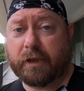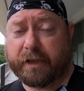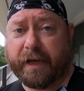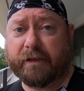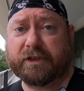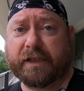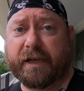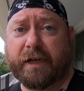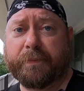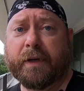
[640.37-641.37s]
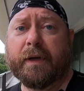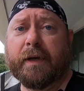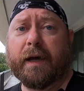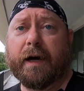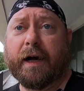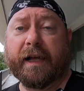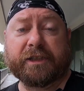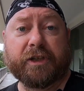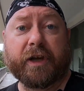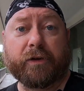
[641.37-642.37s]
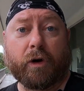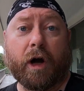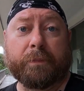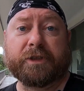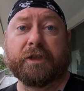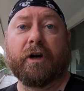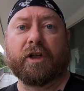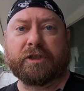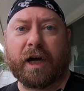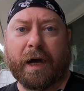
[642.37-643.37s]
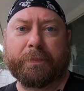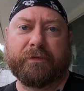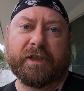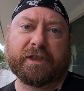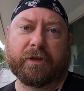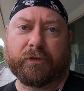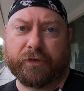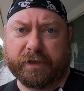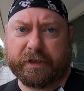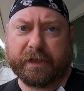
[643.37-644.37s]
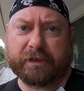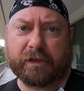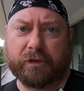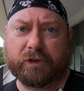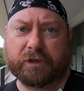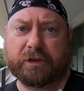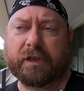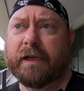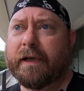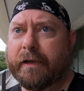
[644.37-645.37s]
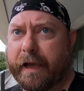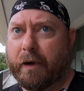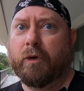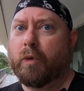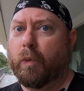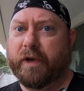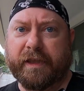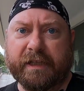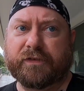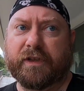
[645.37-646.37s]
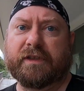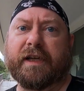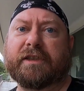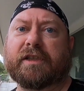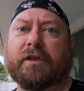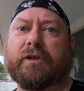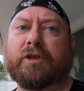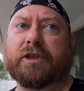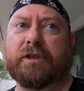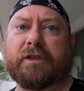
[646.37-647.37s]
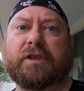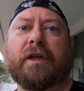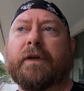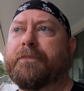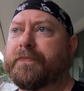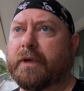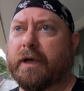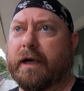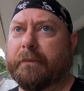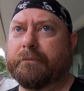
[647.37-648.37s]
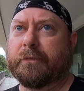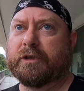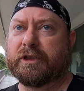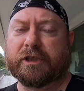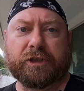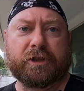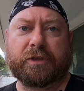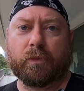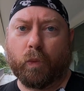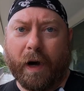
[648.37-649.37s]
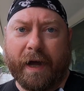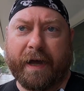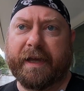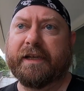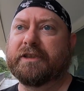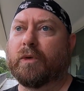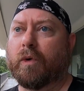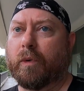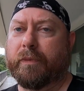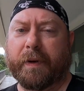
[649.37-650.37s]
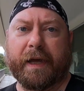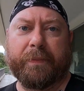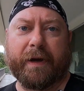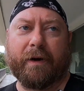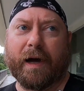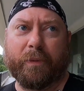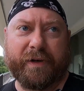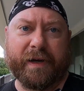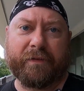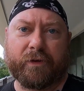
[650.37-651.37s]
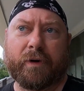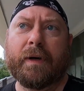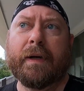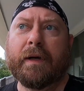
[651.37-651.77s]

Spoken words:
account set up as another option on top of these other fintech solutions. Now, with these fintech solutions, such as Wise or with PayPal, I would never